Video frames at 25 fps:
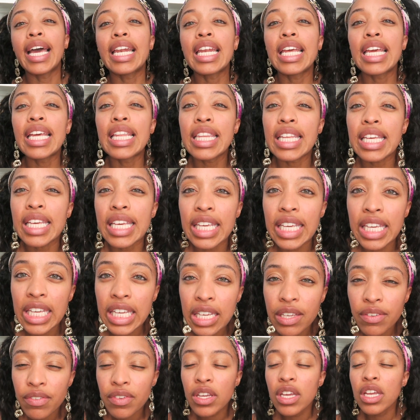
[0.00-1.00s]
And in the
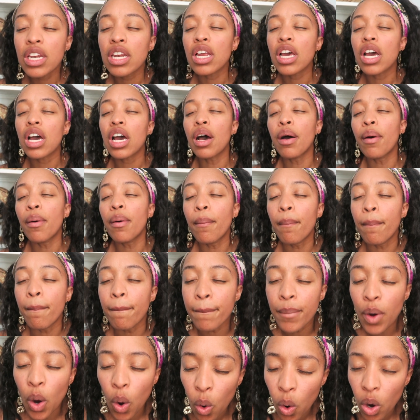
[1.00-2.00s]
even
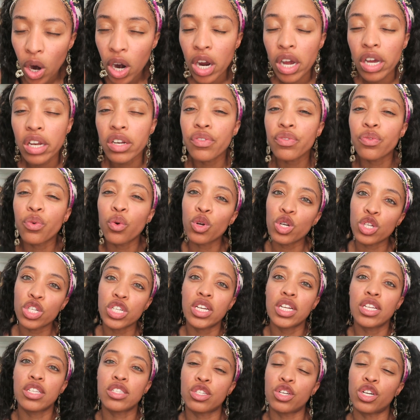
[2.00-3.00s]
more
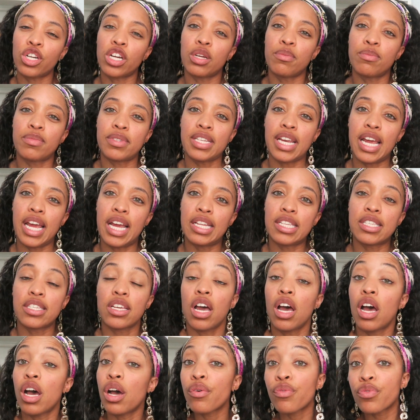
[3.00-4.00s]
unfortunate
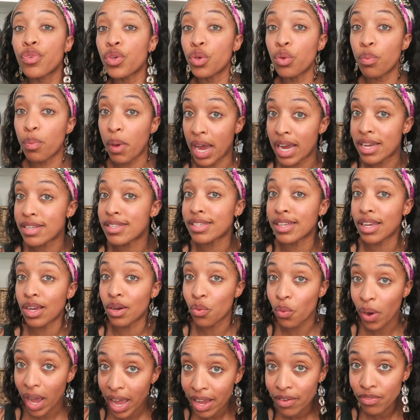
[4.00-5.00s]
circumstance of you passing
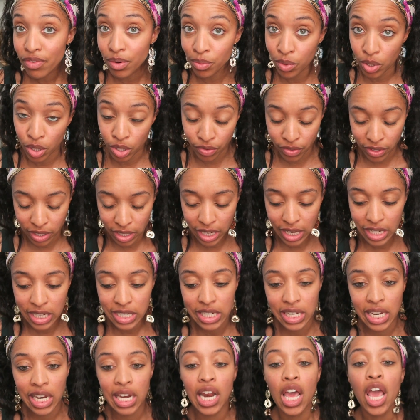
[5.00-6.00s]
away from
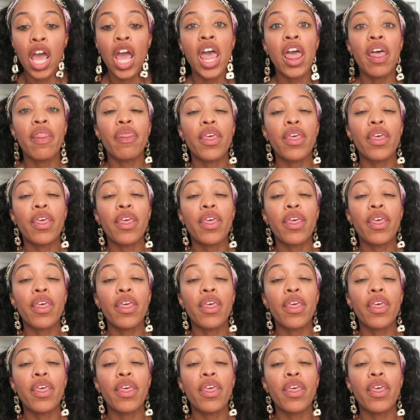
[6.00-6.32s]
COVID-19,